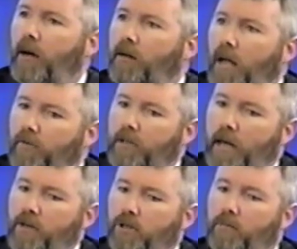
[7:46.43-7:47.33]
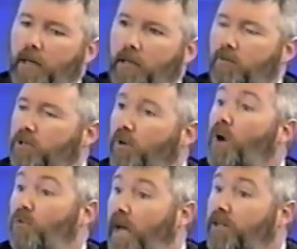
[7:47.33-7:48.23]
He got a lot of attention because he was so
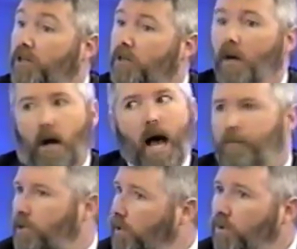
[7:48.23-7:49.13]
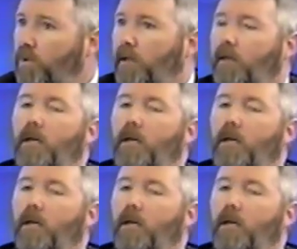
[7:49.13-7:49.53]
outrageous. Absolutely.